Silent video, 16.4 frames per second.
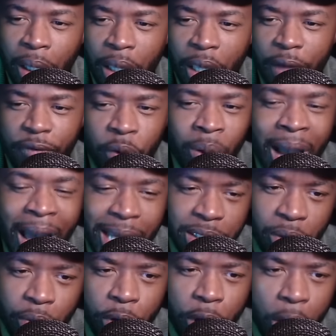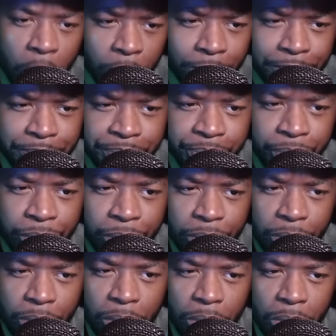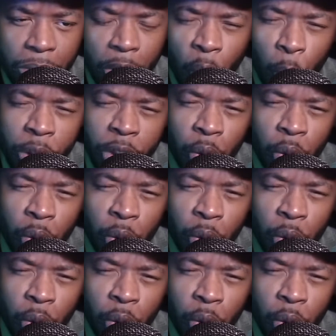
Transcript: If you guys don't know, we